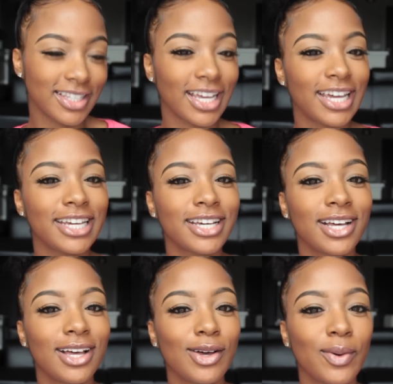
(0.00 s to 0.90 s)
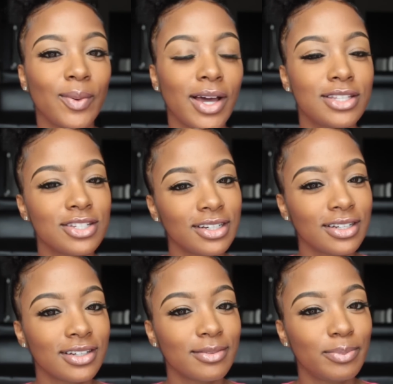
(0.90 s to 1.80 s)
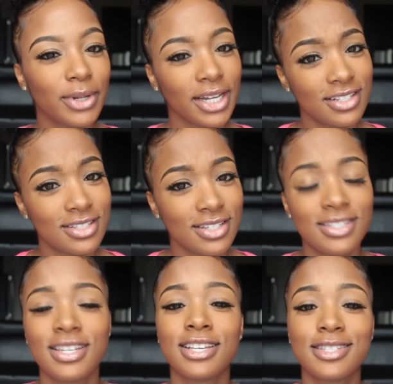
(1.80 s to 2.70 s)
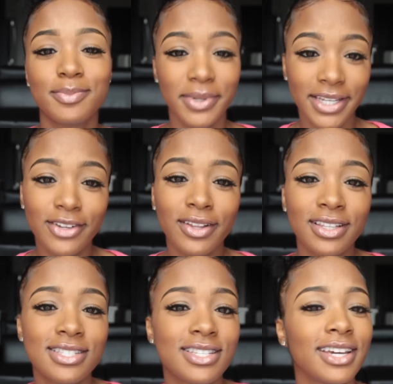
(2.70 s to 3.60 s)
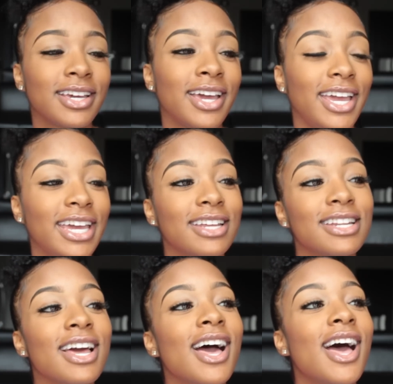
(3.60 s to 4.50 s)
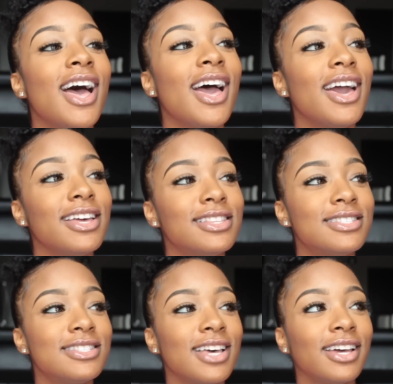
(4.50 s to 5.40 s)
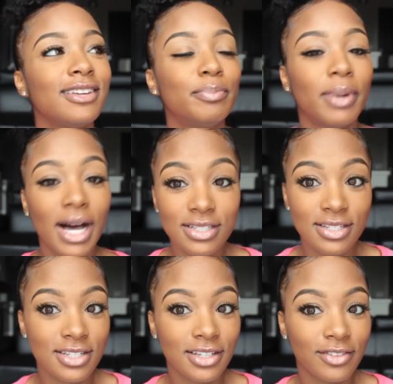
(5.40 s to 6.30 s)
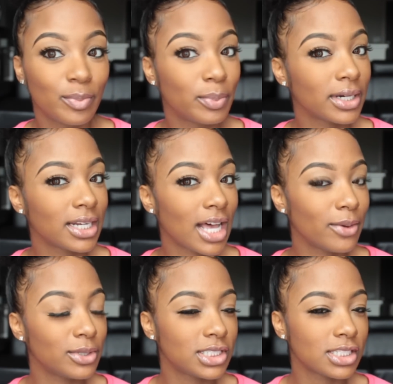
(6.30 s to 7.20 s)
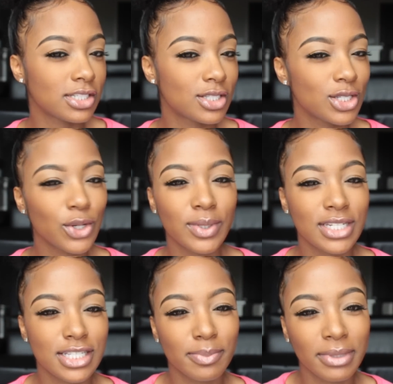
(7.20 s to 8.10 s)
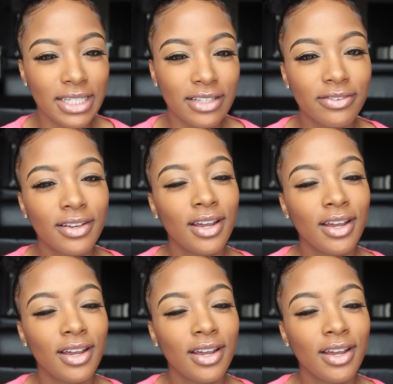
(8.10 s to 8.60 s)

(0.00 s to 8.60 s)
Like, I took a pregnancy test, peed on the stick, and it said positive, but I was just still in disbelief.